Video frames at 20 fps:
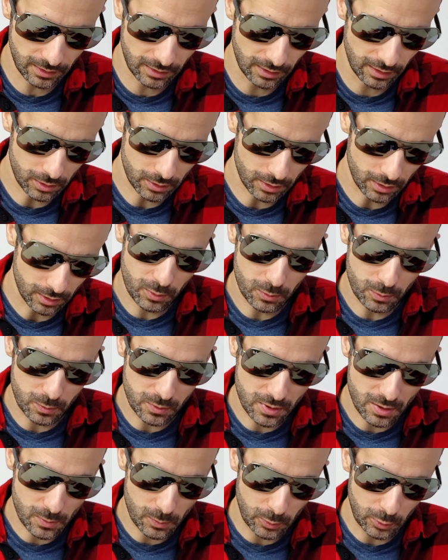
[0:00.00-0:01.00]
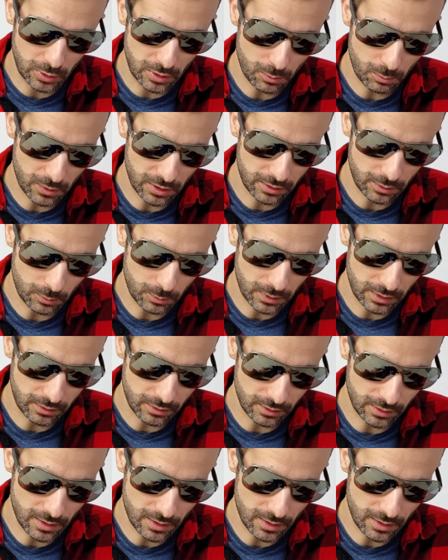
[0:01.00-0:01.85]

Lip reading: Or if you just put the metal,